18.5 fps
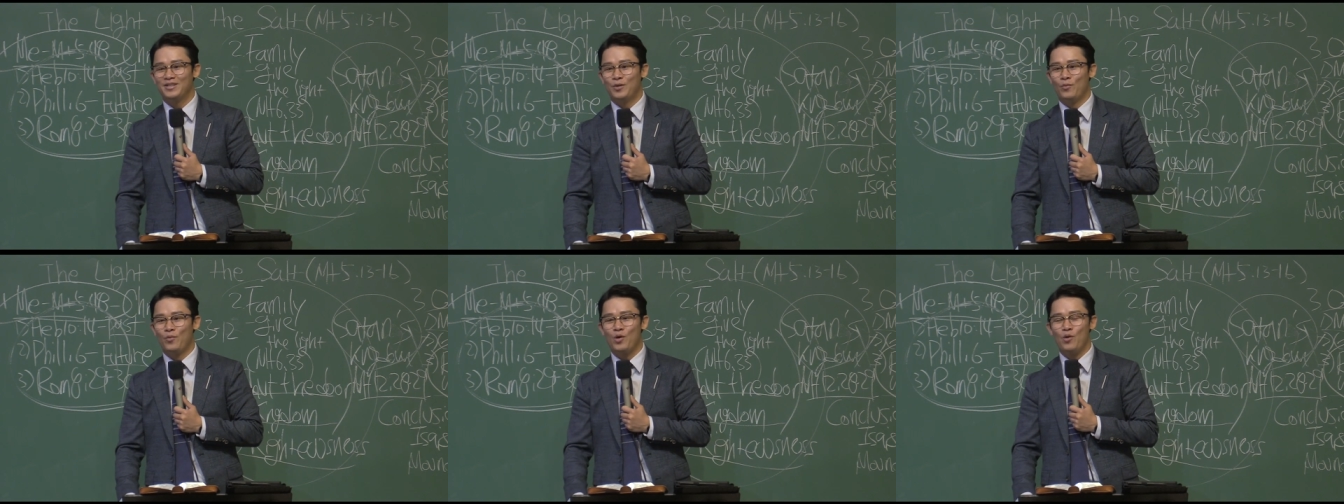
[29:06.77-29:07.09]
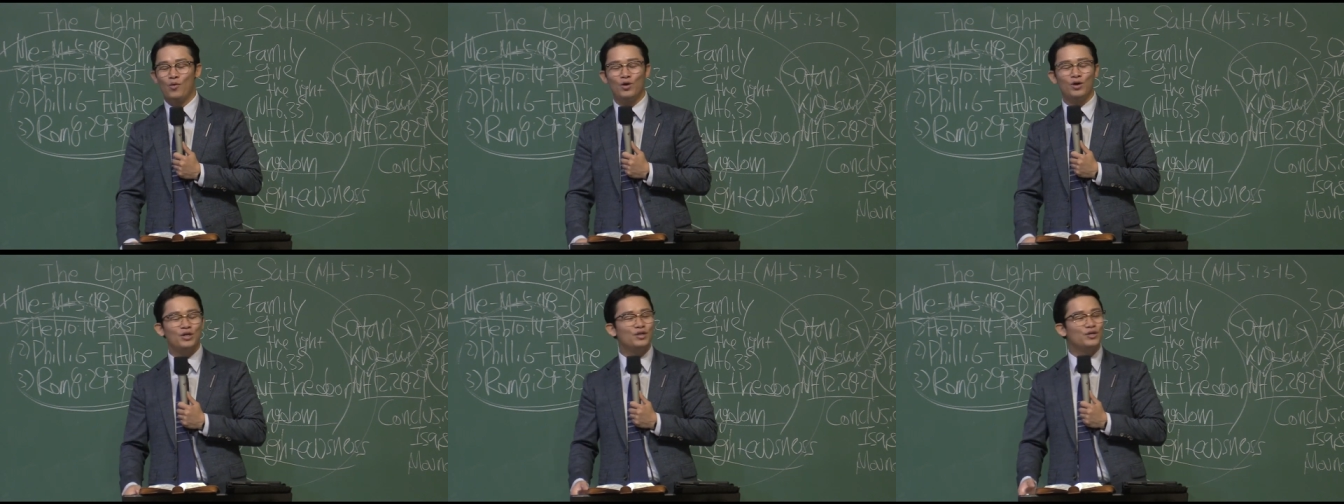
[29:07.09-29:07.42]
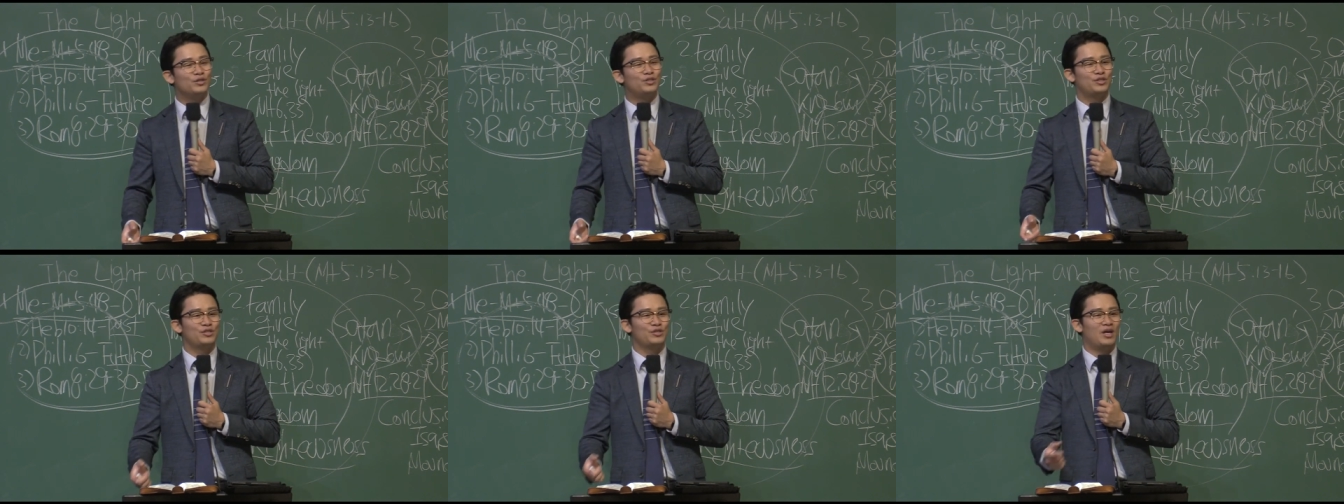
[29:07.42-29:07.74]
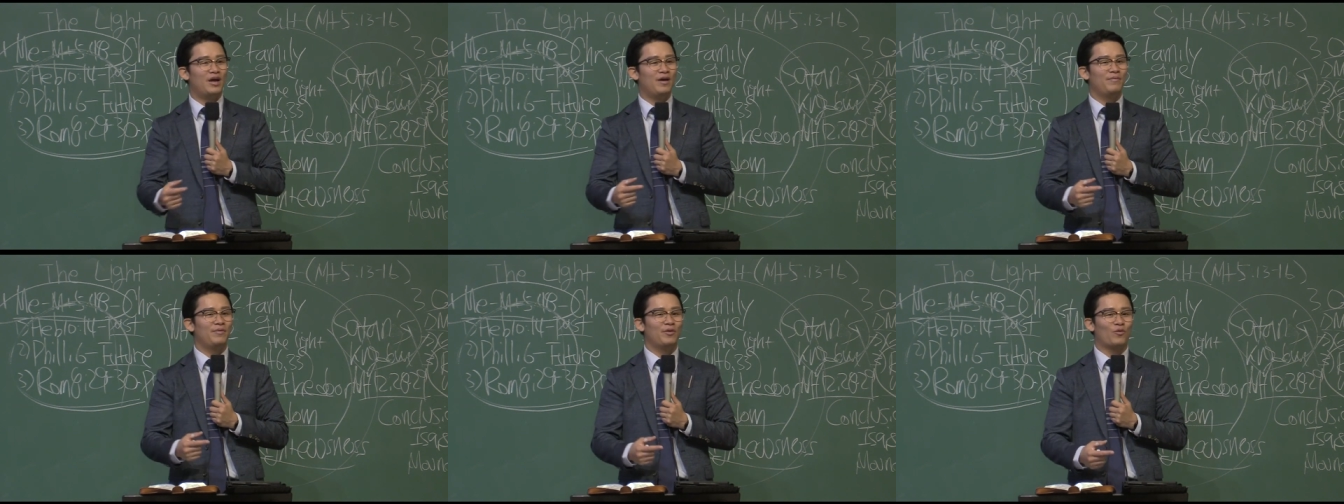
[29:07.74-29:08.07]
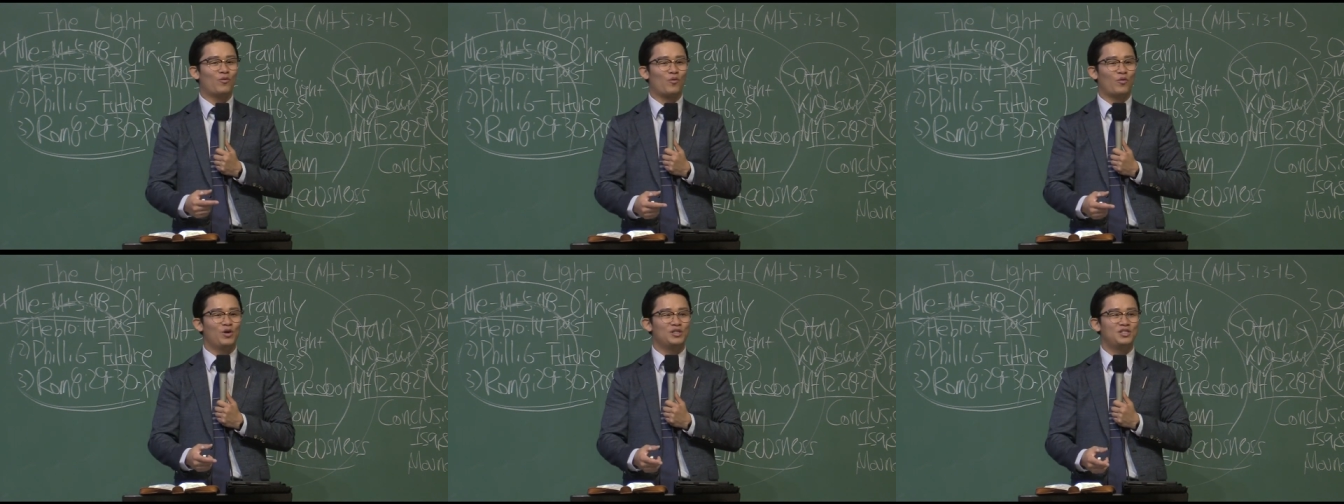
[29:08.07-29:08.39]
We were used to having a
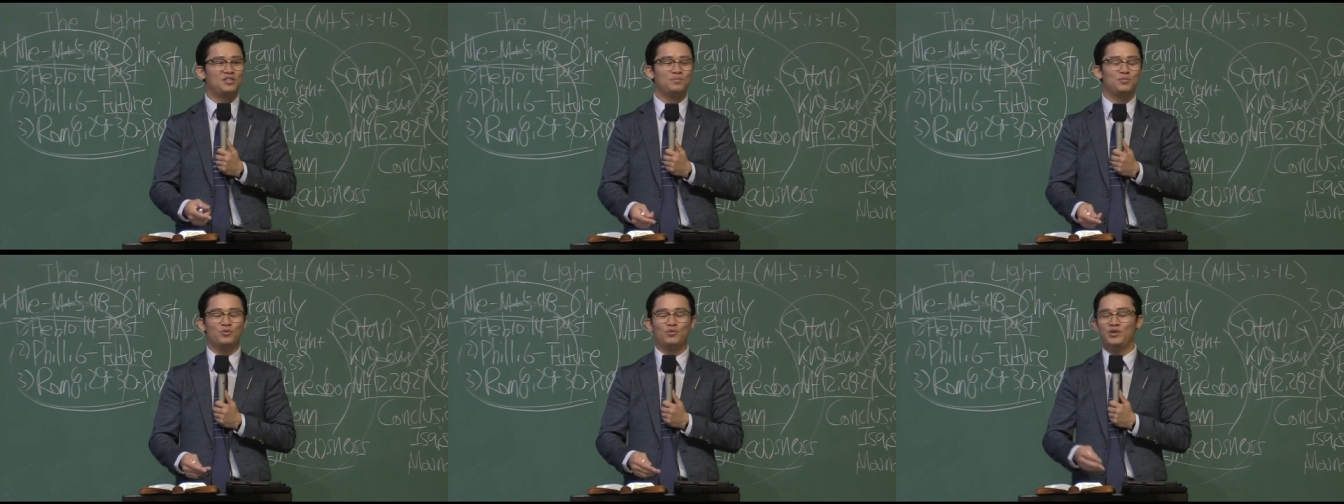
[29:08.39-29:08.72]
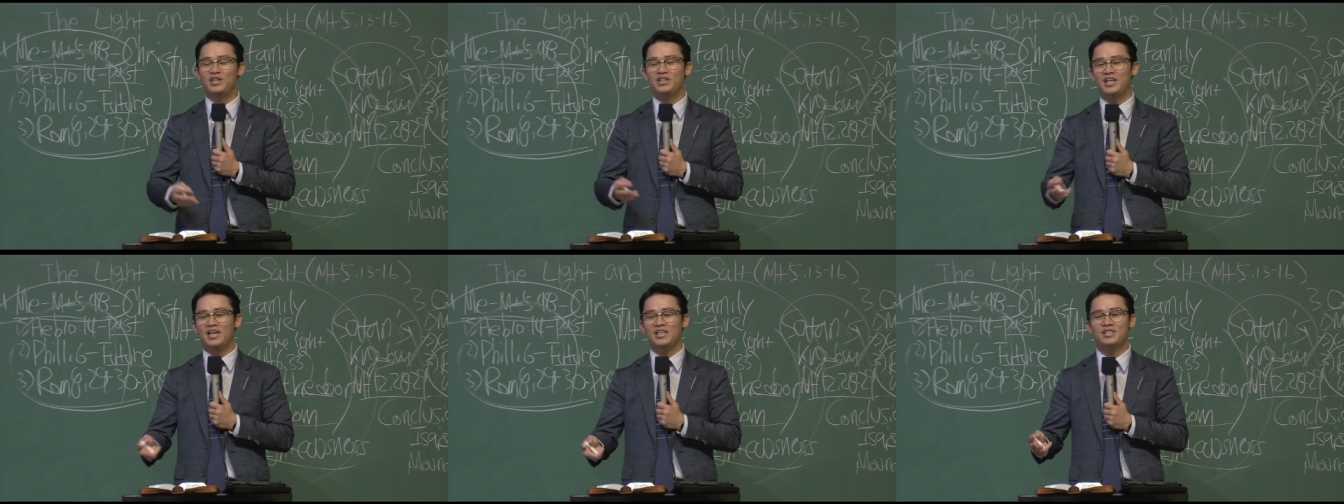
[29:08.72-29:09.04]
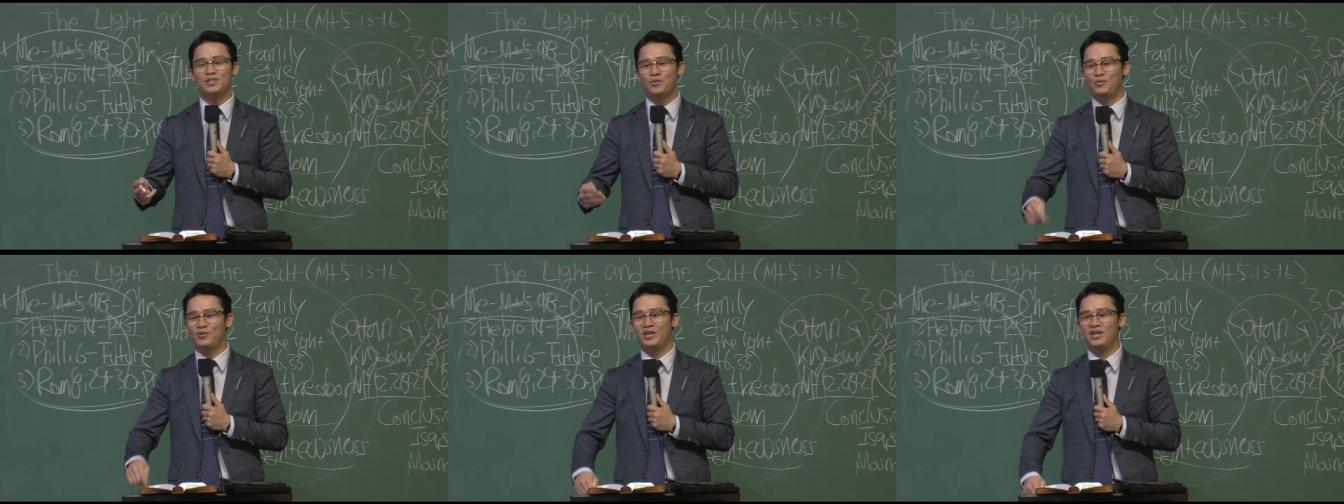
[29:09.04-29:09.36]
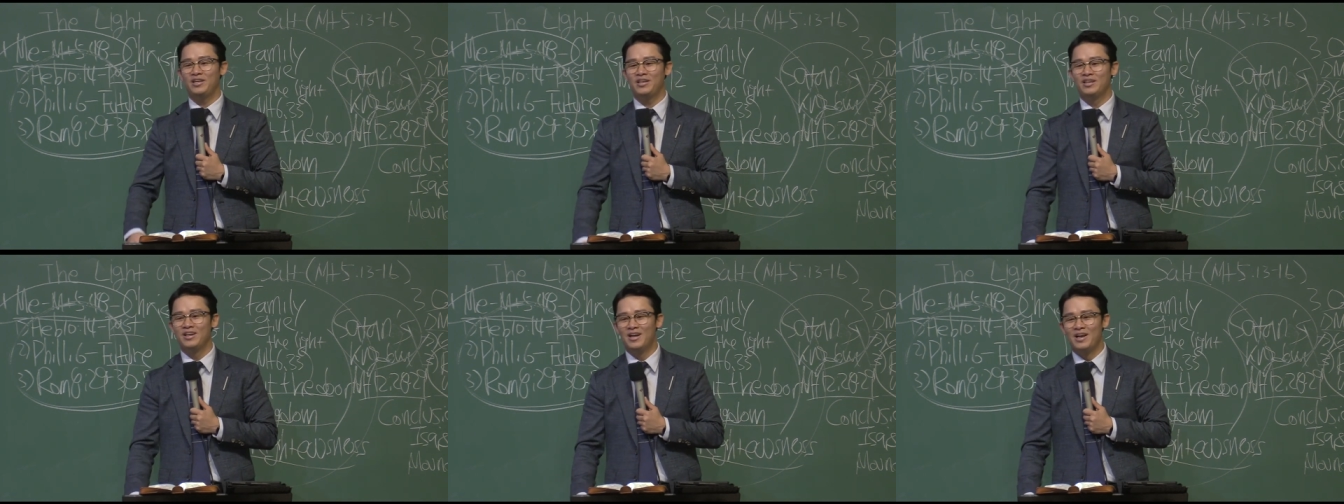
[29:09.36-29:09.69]
worship three days a week.